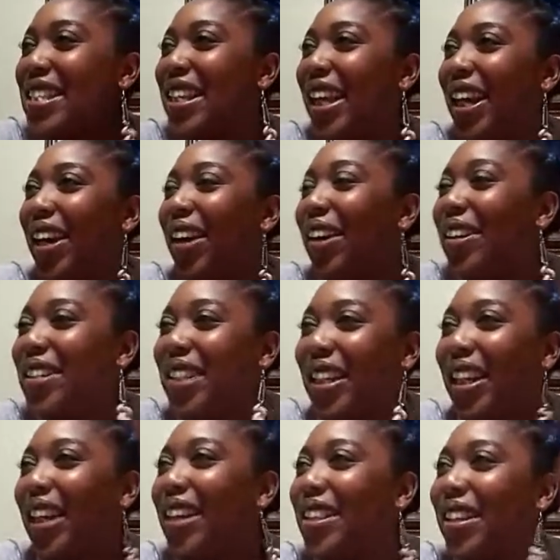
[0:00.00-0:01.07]
yeah, get her
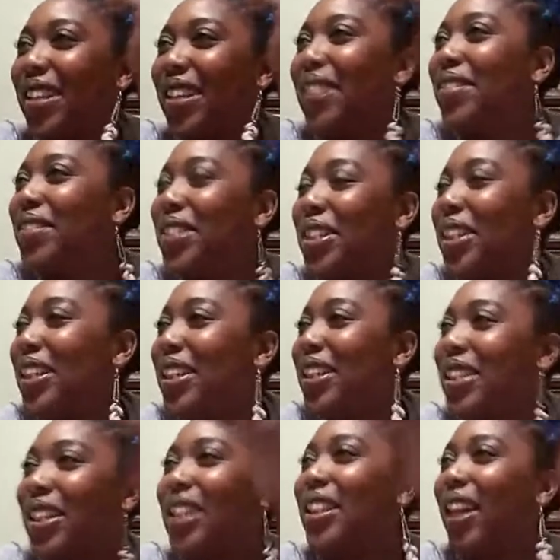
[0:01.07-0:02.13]
together, OG.
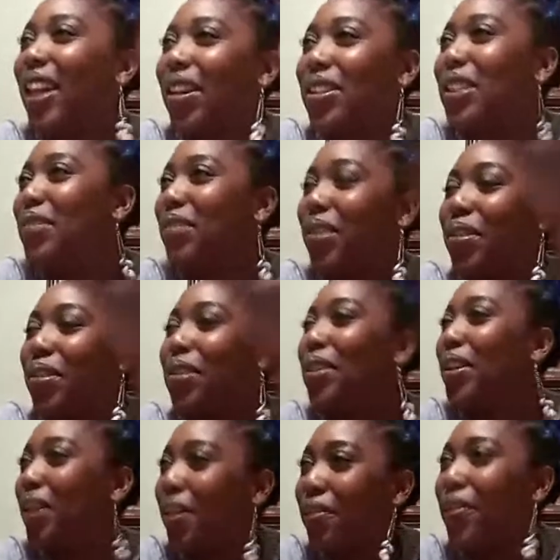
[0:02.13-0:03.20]
She thought she was gonna
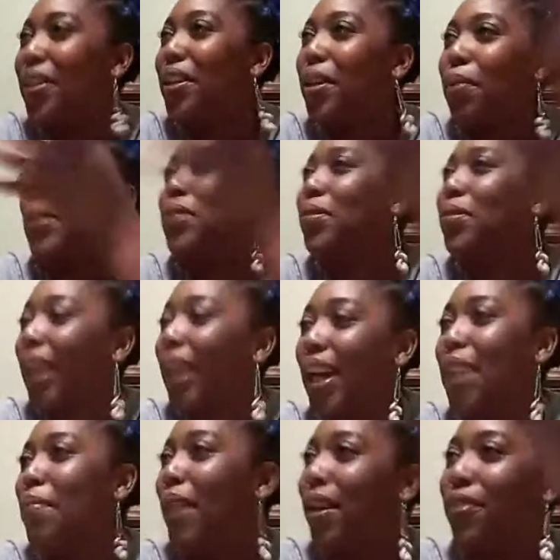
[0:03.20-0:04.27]
come for you, but you came
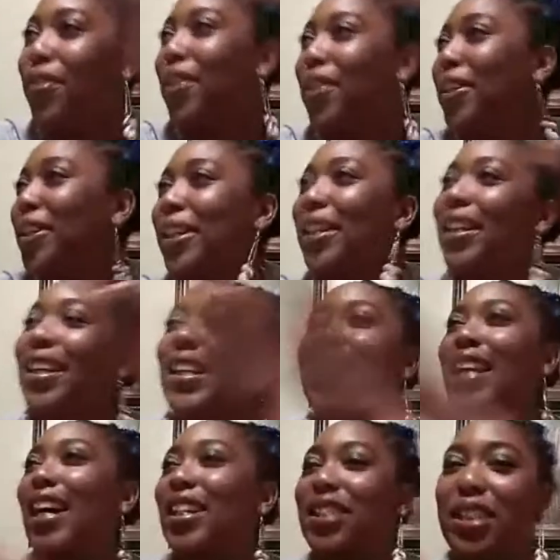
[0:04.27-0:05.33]
back for her, and
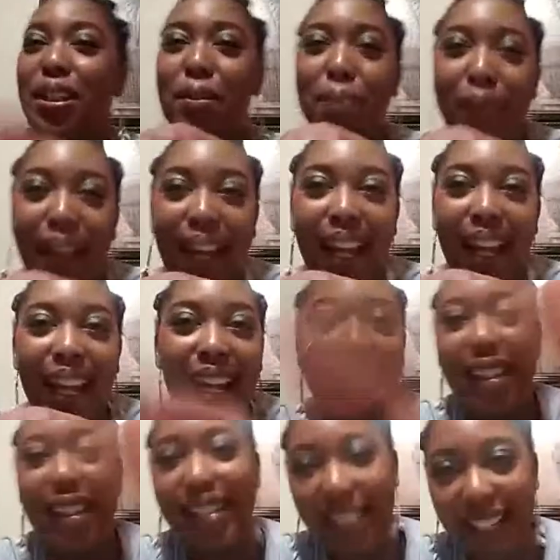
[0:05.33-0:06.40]
now she mad.
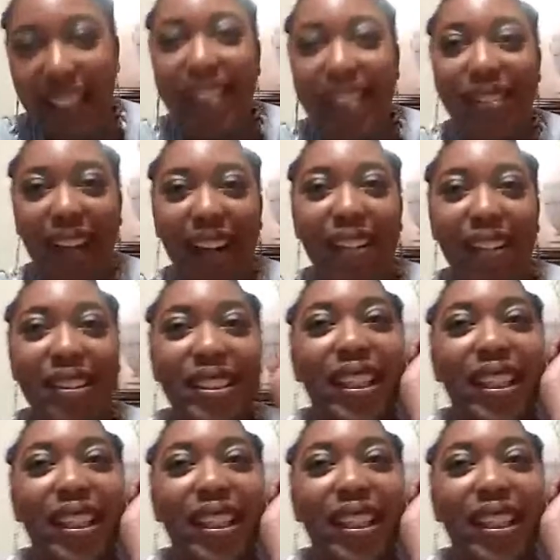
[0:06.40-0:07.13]
Yeah, you got her.